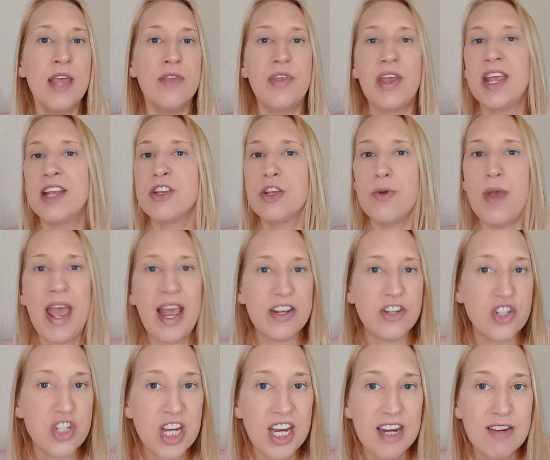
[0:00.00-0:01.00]
they do Ed
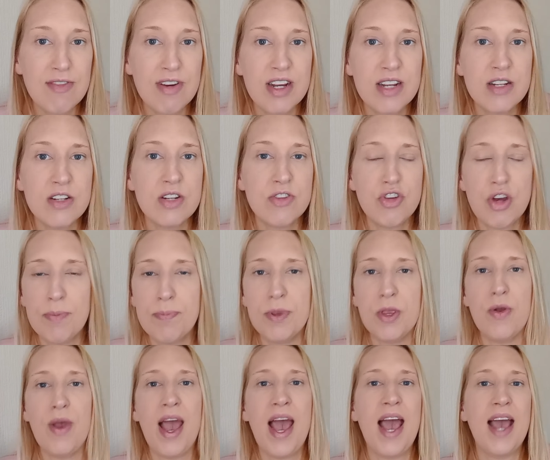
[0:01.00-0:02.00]
Sheeran
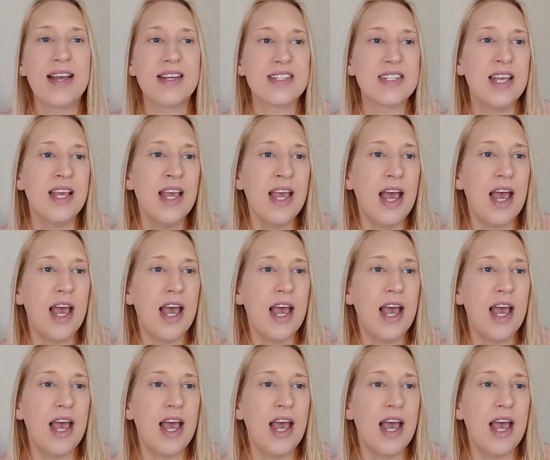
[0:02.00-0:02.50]
tribute acts,